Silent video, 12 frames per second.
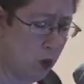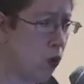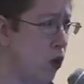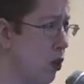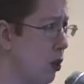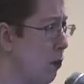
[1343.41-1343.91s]

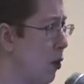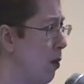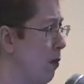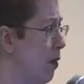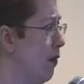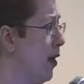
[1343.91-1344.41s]
or the
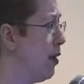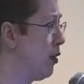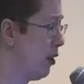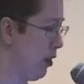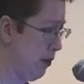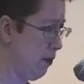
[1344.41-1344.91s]
Department of
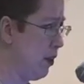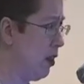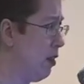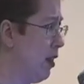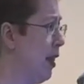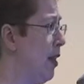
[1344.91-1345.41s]
Energy,
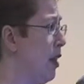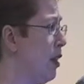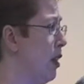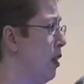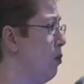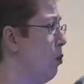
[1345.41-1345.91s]
and that
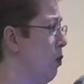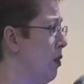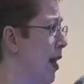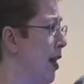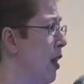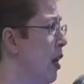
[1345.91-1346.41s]

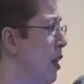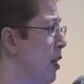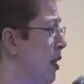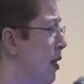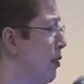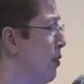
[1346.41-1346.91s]

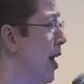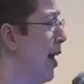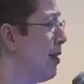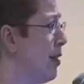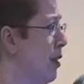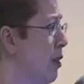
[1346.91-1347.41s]
neither
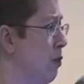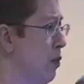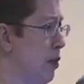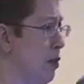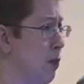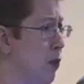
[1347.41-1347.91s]
NASA nor
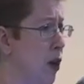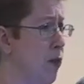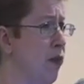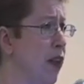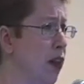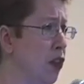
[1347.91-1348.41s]
the
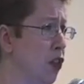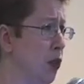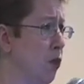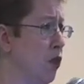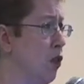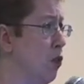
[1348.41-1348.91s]
Department of Energy
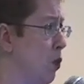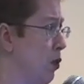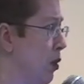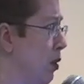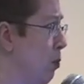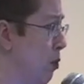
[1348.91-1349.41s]
was
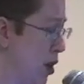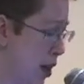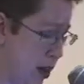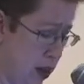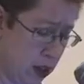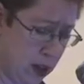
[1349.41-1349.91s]
endorsing the
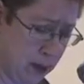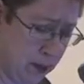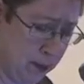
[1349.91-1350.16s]
product.